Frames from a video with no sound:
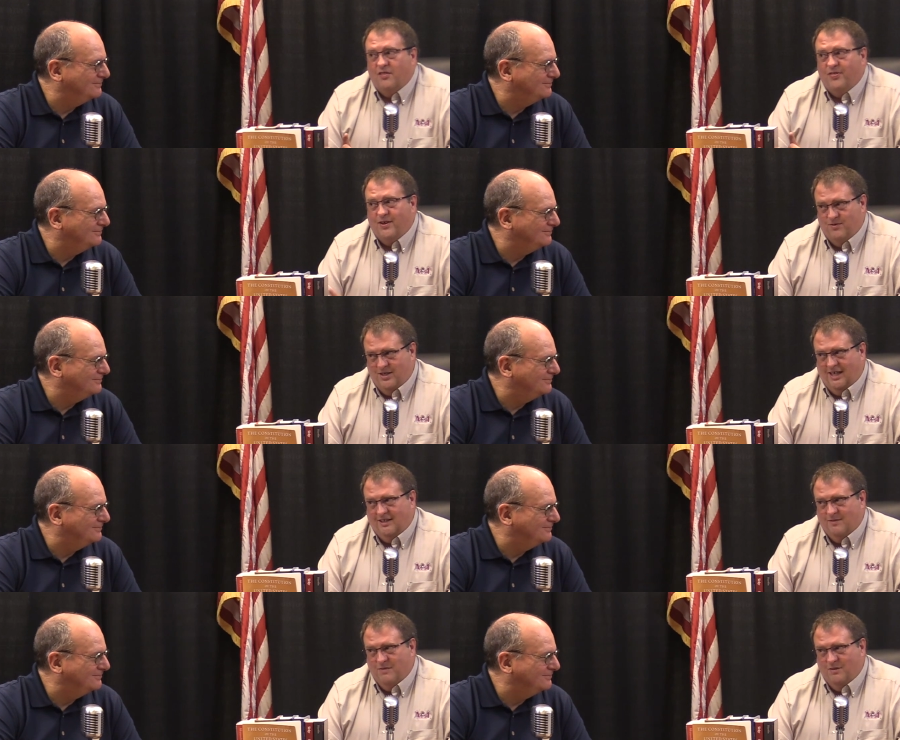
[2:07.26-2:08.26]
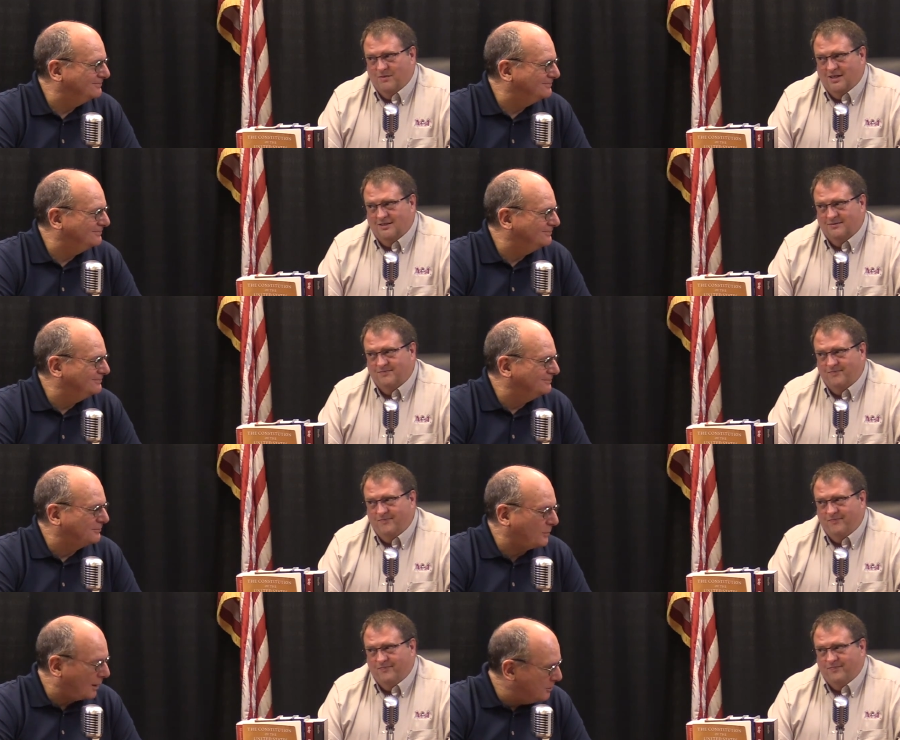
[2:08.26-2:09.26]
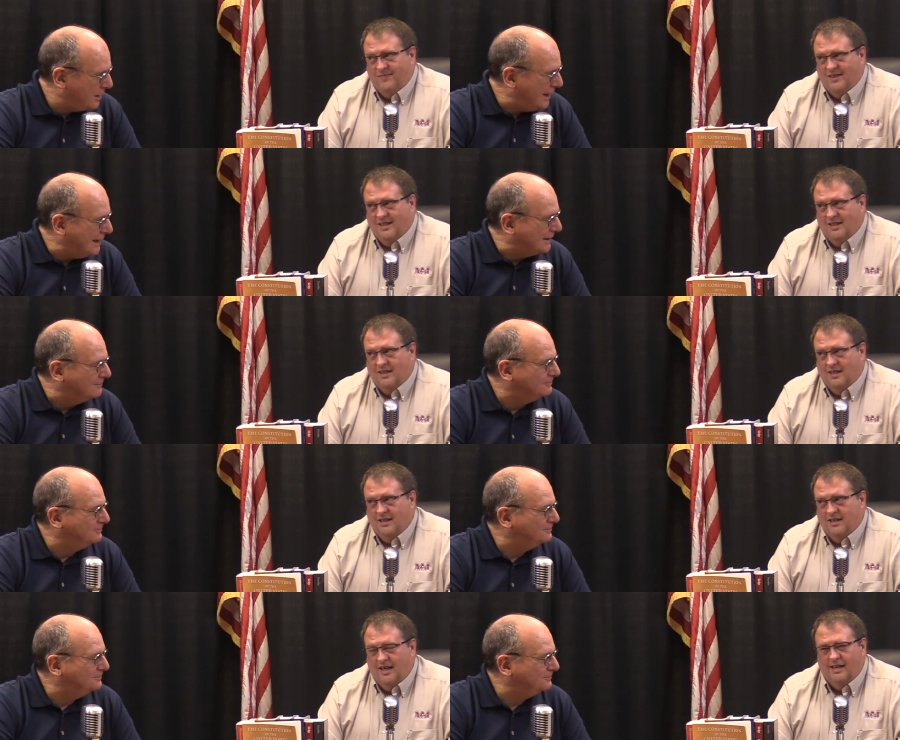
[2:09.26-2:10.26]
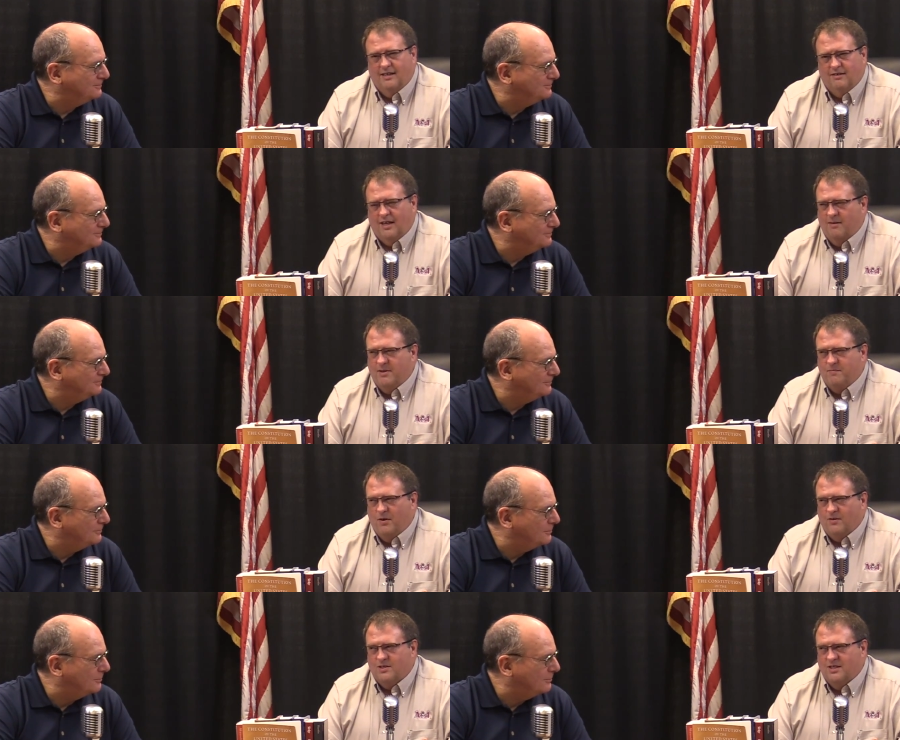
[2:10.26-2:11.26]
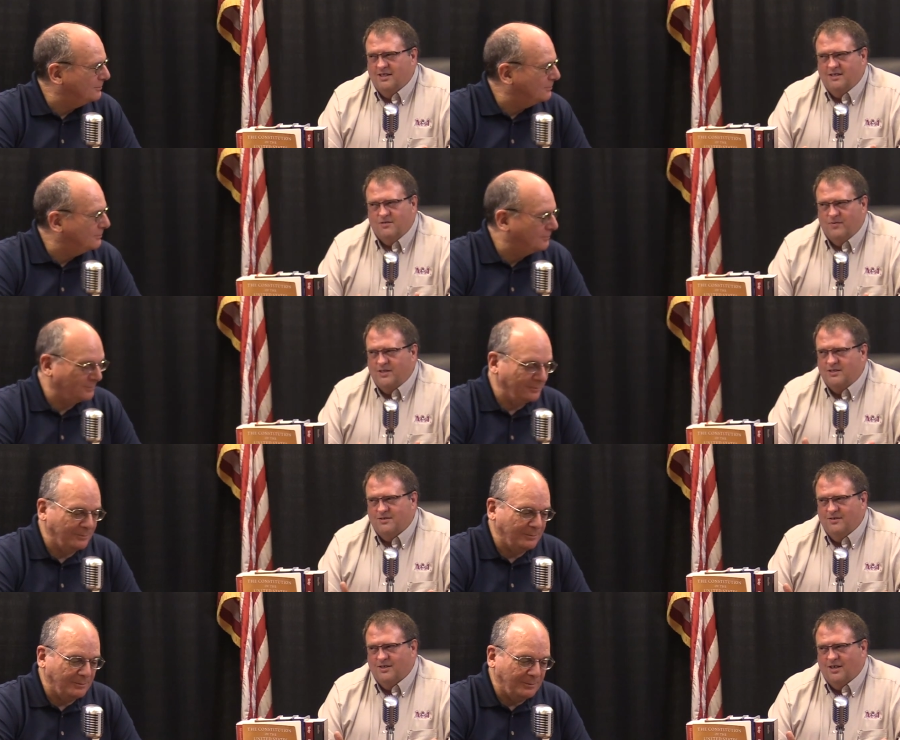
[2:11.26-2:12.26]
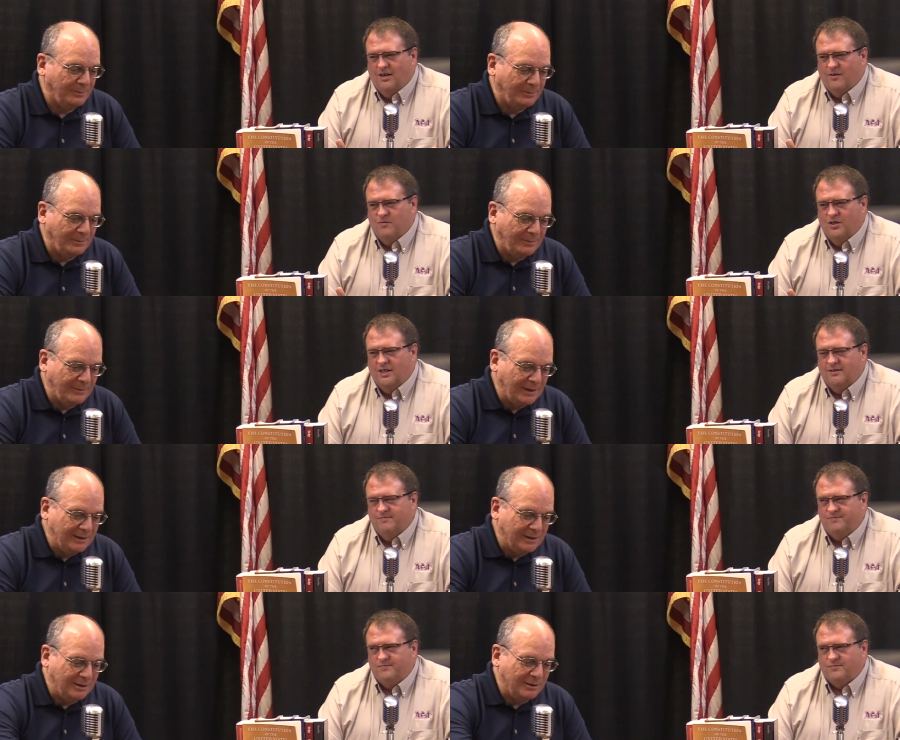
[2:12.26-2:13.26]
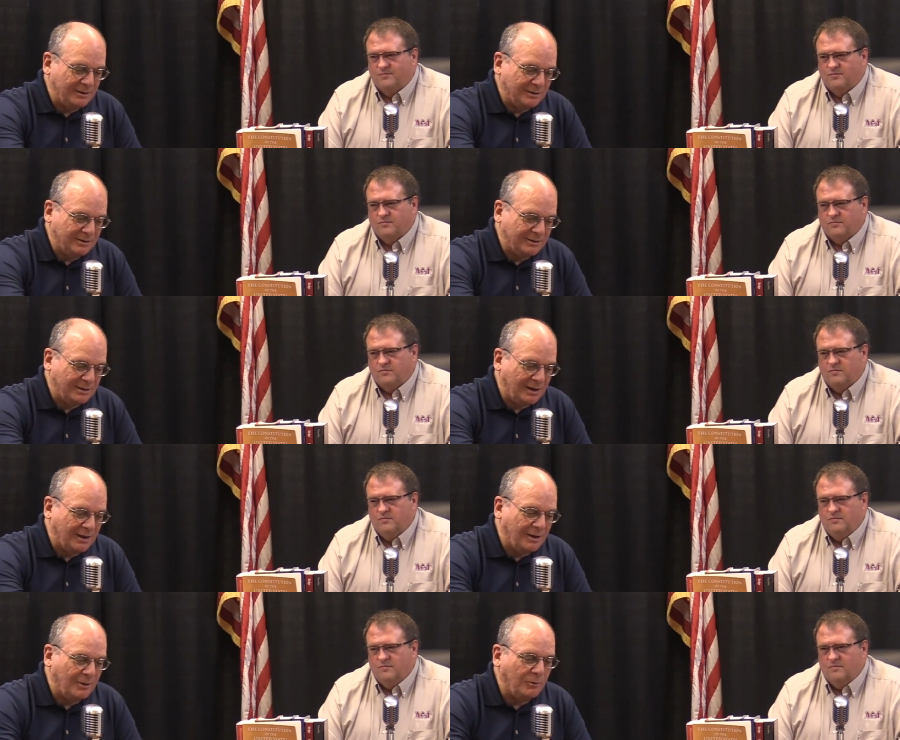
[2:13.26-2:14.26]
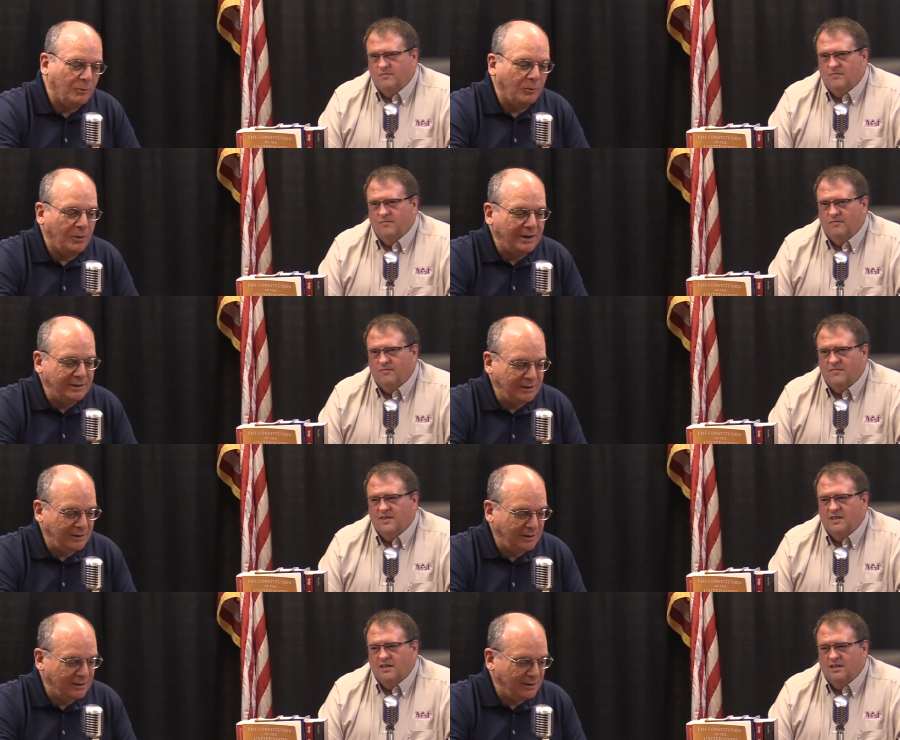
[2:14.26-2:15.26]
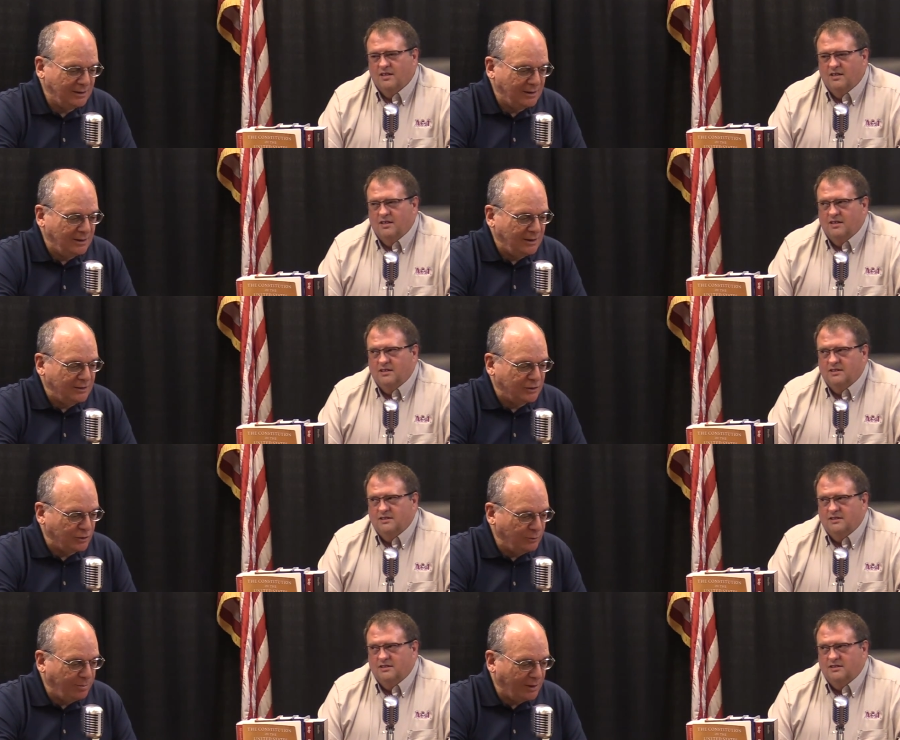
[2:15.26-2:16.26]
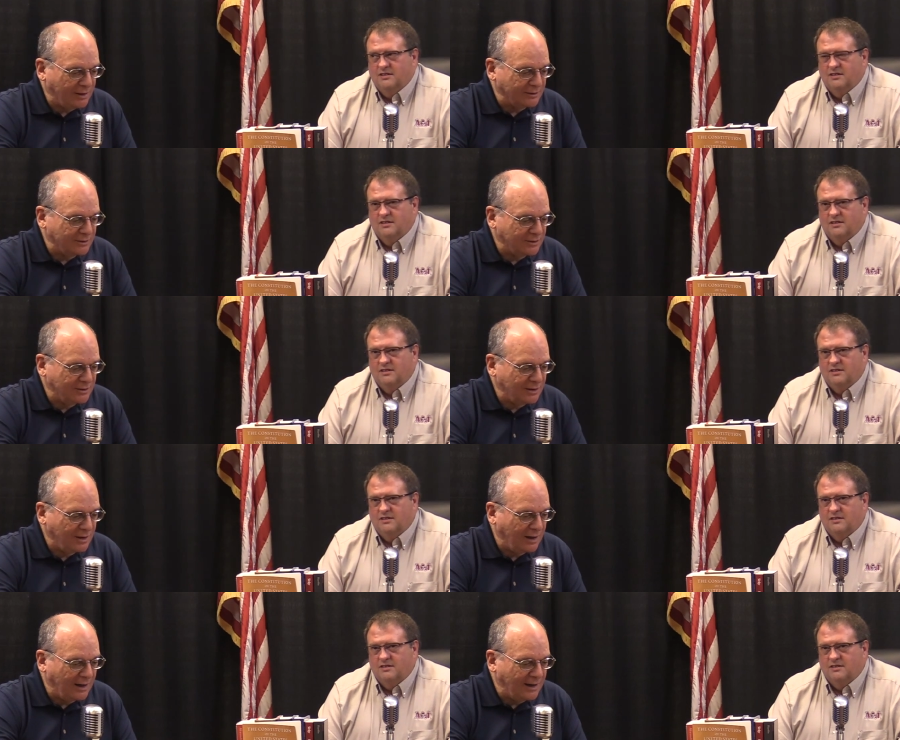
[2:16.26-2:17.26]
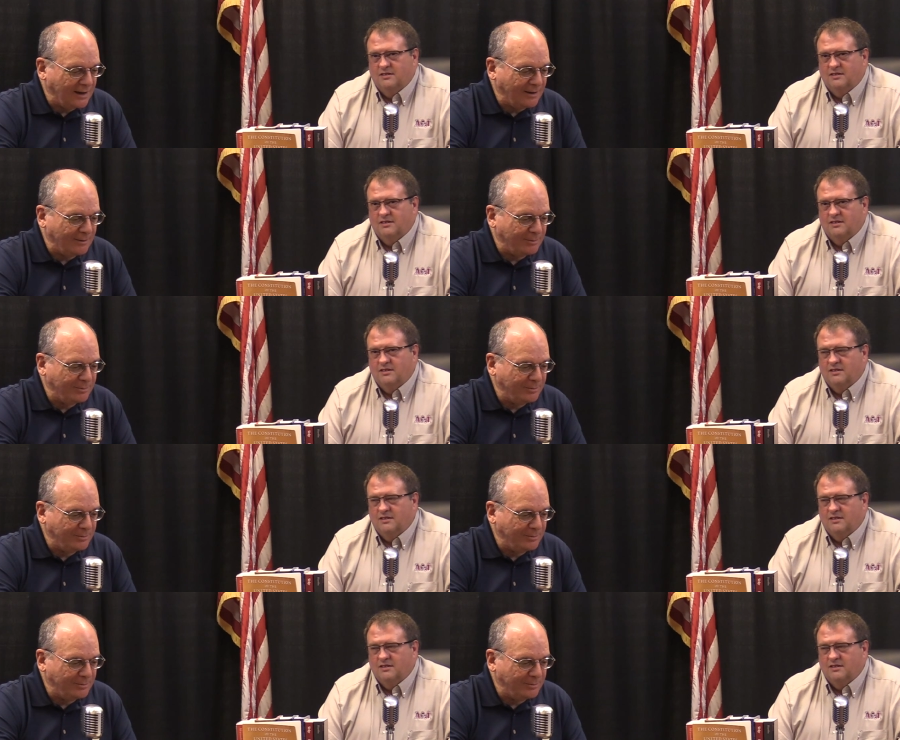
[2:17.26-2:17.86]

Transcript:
Speaker 1: the 13th Amendment. Okay. And how many parts of this? Are we just doing it all in one?
Speaker 2: There is uh, one, two parts, uh,